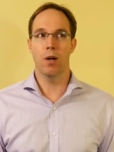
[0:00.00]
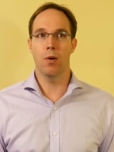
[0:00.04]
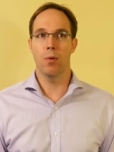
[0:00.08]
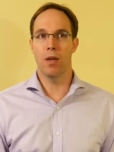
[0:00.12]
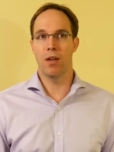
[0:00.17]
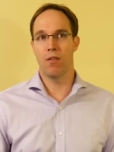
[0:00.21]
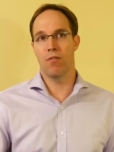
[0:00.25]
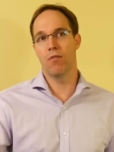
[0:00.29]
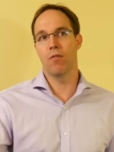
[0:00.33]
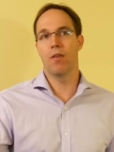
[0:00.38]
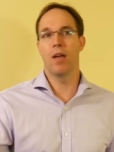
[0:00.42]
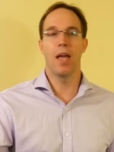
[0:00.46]
We
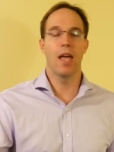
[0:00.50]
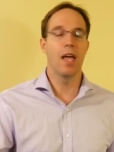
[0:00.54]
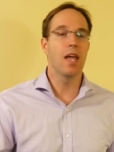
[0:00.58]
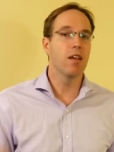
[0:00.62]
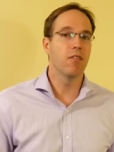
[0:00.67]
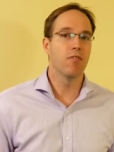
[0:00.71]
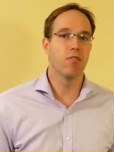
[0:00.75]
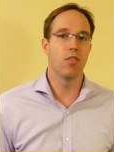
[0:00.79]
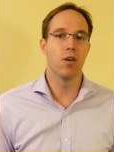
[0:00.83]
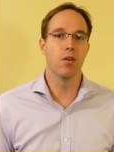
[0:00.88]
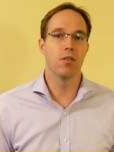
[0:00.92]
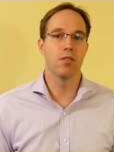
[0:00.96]
have eight
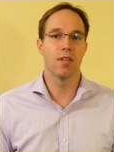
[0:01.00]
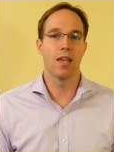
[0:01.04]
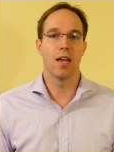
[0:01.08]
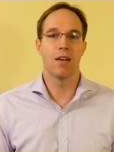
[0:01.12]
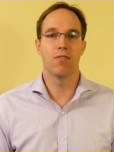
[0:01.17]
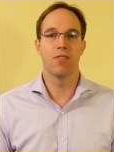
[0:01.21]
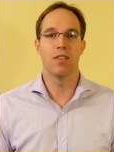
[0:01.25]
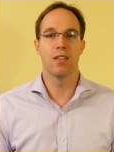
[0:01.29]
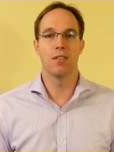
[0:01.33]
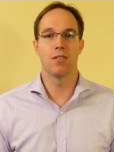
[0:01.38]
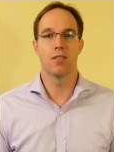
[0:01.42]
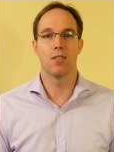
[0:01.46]
of those
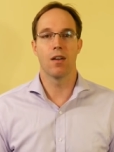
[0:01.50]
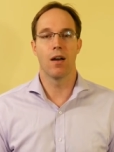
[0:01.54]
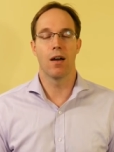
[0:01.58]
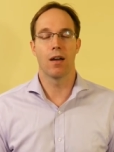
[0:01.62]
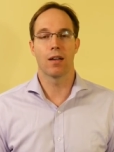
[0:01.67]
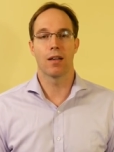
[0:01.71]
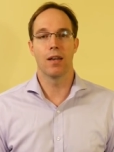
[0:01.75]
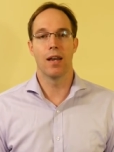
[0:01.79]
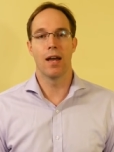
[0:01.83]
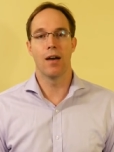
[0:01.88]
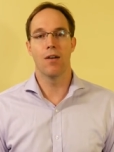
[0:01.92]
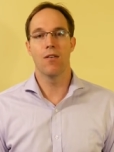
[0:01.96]
left in
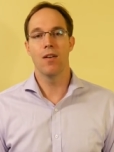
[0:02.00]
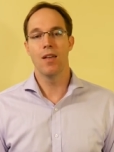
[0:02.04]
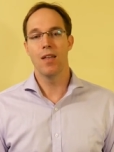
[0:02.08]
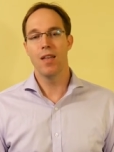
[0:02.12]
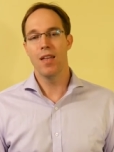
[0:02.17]
stock now,